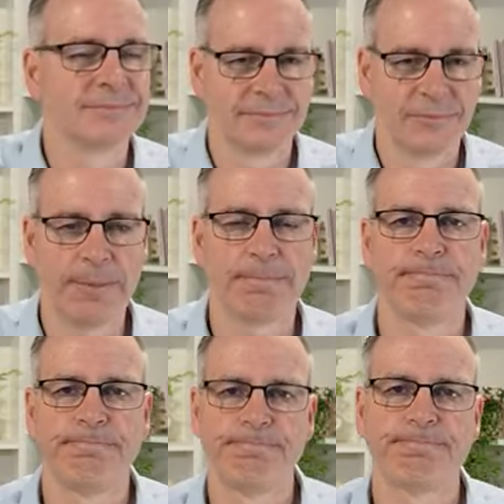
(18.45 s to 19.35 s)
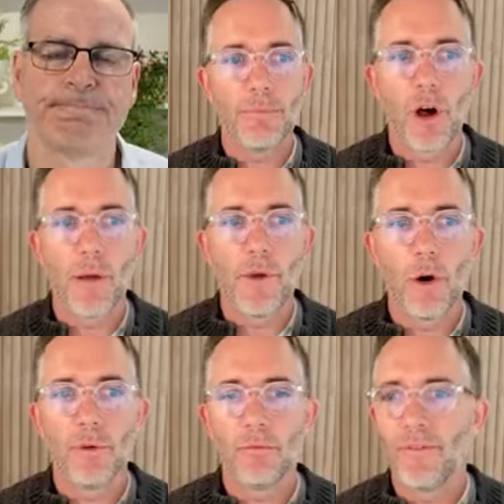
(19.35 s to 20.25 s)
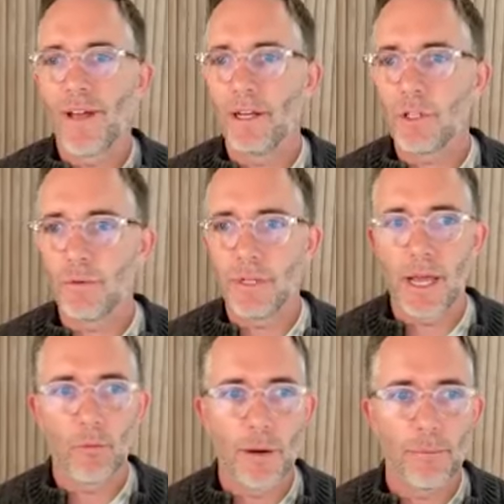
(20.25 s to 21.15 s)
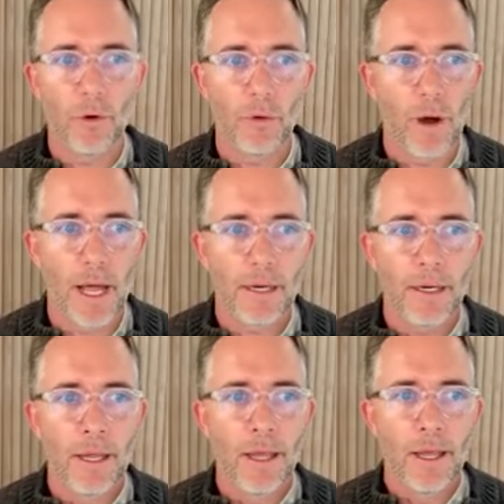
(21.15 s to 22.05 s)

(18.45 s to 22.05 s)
And yep. was led by Melbourne, where values were down 1.1.